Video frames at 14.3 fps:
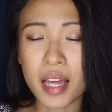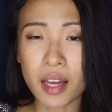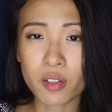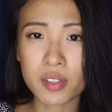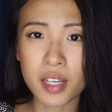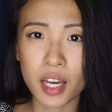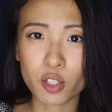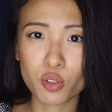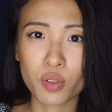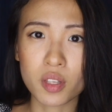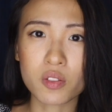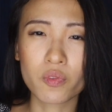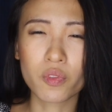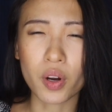downside to
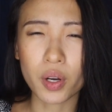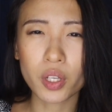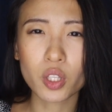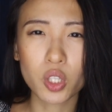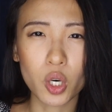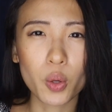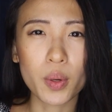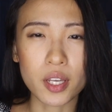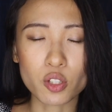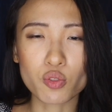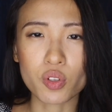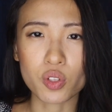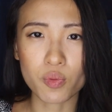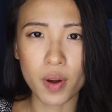this very low
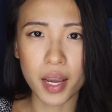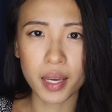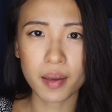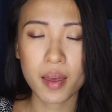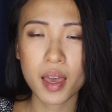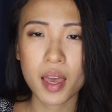interest rate.